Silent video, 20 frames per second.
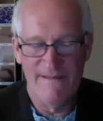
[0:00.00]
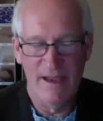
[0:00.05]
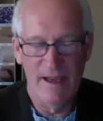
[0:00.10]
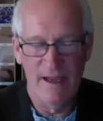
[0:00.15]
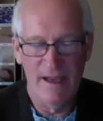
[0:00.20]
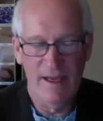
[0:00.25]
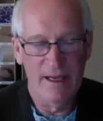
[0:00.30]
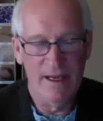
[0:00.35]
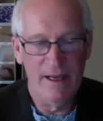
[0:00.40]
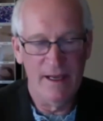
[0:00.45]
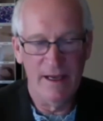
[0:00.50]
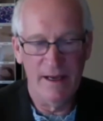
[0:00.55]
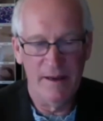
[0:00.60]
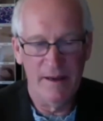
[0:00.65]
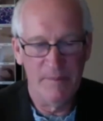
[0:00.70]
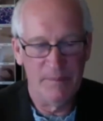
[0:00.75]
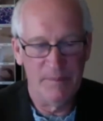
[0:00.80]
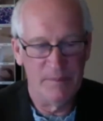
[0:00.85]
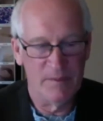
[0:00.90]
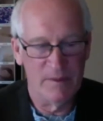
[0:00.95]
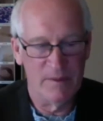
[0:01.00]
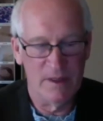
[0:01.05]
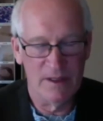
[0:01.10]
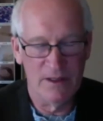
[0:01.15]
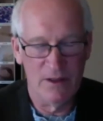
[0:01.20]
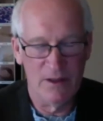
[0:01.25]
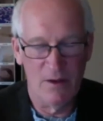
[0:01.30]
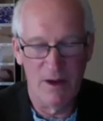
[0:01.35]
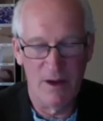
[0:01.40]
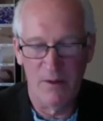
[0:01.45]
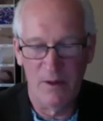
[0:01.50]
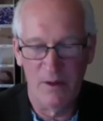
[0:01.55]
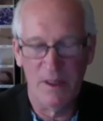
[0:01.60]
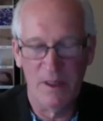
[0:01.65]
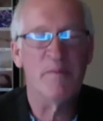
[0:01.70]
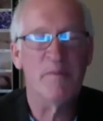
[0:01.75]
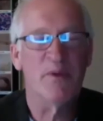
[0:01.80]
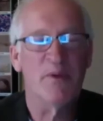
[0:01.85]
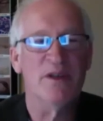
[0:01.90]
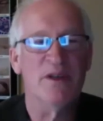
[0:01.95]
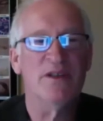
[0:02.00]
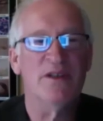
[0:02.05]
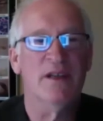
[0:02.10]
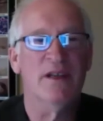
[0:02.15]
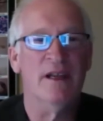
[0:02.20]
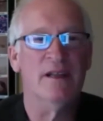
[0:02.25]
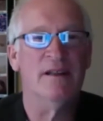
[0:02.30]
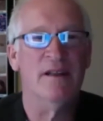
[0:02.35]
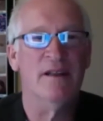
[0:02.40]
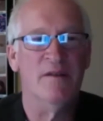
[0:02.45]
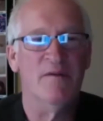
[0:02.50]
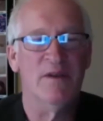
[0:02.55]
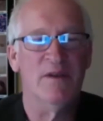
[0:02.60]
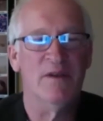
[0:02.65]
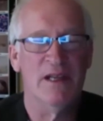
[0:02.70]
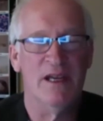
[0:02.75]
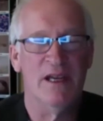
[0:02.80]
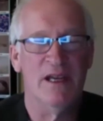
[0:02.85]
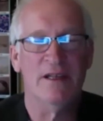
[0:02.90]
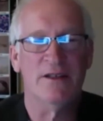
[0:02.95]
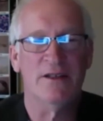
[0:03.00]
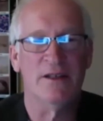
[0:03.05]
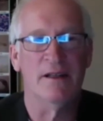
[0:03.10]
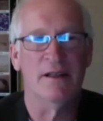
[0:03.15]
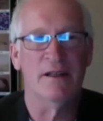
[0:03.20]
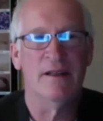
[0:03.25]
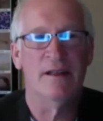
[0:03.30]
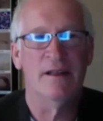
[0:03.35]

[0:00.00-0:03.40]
And so I really appreciate the invitation.